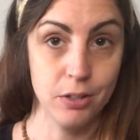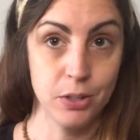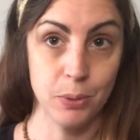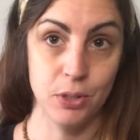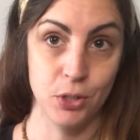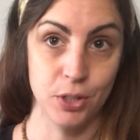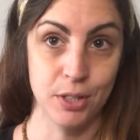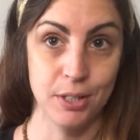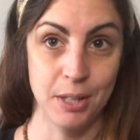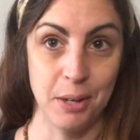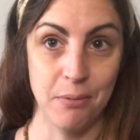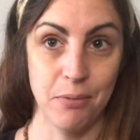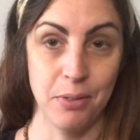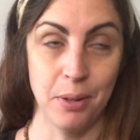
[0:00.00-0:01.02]
So it's just
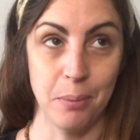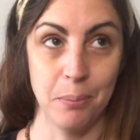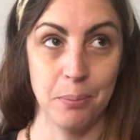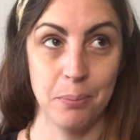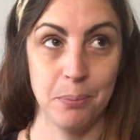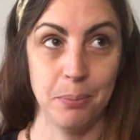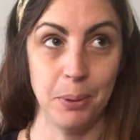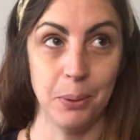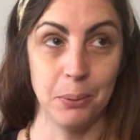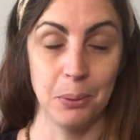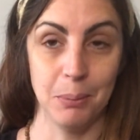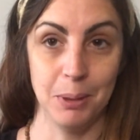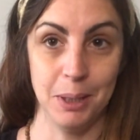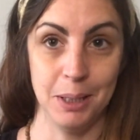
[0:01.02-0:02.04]
left the
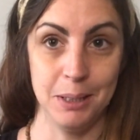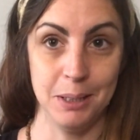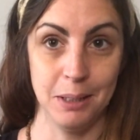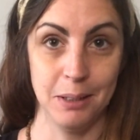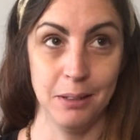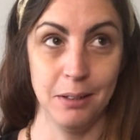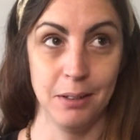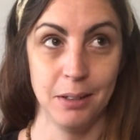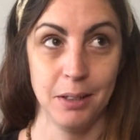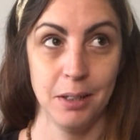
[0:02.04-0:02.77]
pilgrim and Indian